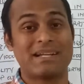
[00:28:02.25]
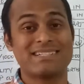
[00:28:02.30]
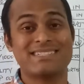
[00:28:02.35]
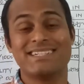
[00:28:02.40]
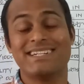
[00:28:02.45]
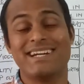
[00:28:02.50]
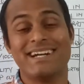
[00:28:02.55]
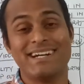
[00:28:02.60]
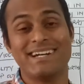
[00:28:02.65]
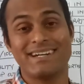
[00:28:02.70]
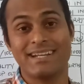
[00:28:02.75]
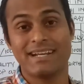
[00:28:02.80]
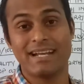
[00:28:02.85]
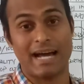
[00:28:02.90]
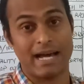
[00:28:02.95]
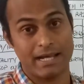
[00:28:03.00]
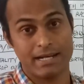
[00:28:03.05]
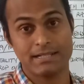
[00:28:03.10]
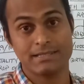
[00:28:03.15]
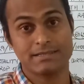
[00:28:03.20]
president
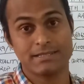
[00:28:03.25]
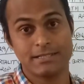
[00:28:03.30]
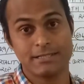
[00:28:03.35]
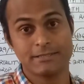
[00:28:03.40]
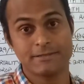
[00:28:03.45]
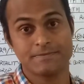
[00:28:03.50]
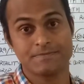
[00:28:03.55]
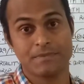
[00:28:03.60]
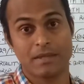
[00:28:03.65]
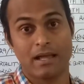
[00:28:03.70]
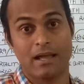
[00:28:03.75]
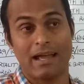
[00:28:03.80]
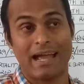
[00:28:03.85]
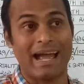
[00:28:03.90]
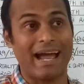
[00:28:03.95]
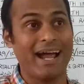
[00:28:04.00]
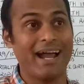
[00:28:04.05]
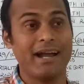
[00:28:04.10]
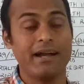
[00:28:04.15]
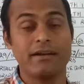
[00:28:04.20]
in RSS,
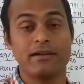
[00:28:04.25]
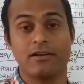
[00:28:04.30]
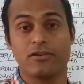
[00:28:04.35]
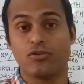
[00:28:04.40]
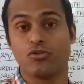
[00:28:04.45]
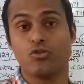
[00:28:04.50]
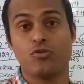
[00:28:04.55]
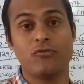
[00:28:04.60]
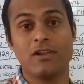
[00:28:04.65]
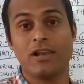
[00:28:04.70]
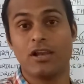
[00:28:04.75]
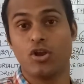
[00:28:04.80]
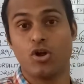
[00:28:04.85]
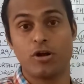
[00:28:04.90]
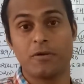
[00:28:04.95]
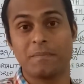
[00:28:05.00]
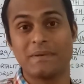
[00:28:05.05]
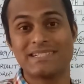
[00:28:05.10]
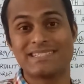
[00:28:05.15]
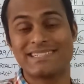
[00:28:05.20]
and you will
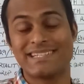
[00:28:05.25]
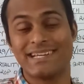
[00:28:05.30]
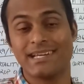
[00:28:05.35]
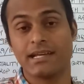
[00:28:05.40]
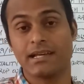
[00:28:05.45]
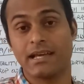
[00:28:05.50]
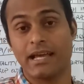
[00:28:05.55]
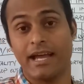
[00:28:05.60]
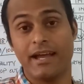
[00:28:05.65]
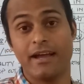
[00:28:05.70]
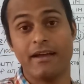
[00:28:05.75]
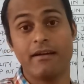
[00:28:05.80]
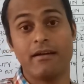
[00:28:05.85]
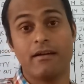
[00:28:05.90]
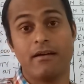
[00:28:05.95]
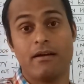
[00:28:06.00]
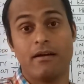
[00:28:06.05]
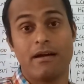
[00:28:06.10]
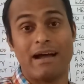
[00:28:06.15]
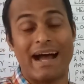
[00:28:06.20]
not be seeing
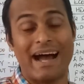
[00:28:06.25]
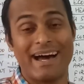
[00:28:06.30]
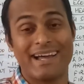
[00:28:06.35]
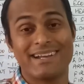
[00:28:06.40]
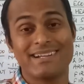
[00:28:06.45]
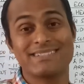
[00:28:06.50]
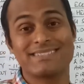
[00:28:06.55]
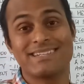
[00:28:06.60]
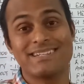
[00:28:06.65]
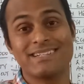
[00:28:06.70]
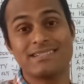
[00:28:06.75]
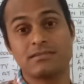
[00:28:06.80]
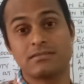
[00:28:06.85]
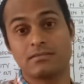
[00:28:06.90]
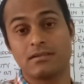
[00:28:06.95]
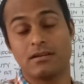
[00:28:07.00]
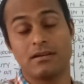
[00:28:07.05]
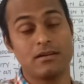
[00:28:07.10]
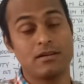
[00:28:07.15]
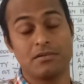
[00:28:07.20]
a
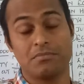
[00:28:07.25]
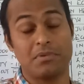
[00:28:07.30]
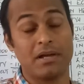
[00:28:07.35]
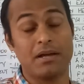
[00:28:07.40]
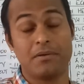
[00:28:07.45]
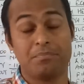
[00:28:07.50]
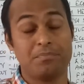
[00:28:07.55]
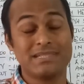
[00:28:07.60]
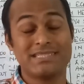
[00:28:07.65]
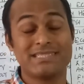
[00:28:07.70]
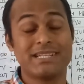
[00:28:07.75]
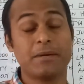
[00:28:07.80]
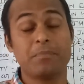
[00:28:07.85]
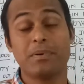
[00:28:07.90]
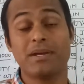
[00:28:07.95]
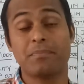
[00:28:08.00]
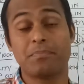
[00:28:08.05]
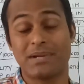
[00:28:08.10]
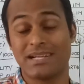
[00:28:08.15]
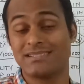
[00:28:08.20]
RSS
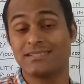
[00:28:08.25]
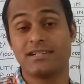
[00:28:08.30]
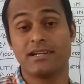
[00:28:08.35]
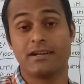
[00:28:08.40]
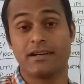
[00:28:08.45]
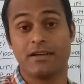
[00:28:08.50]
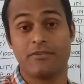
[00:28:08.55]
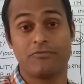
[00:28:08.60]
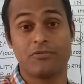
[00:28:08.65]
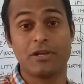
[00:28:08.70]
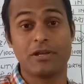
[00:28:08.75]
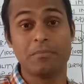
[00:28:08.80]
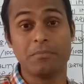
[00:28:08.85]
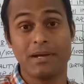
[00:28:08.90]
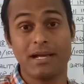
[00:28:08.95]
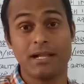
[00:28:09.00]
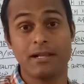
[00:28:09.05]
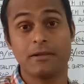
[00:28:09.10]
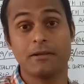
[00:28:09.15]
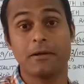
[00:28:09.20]
BJP president, a
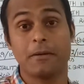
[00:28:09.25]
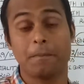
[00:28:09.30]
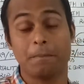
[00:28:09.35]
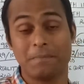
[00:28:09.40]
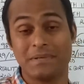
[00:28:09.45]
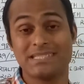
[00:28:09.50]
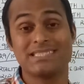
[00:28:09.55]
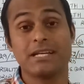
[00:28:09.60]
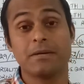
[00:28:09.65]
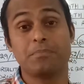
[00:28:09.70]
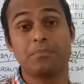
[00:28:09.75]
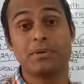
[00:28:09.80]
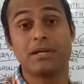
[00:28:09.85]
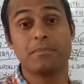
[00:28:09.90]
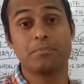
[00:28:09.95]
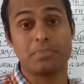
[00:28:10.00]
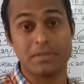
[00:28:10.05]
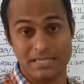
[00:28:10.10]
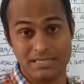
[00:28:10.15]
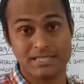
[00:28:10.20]
female
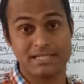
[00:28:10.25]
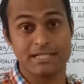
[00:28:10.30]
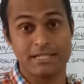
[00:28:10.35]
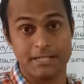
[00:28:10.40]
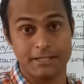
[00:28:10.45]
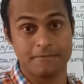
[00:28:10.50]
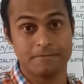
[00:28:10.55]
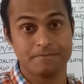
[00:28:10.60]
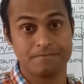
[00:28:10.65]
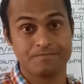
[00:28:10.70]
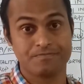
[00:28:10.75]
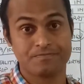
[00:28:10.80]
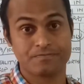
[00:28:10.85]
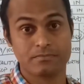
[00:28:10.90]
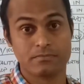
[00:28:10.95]
BJP president.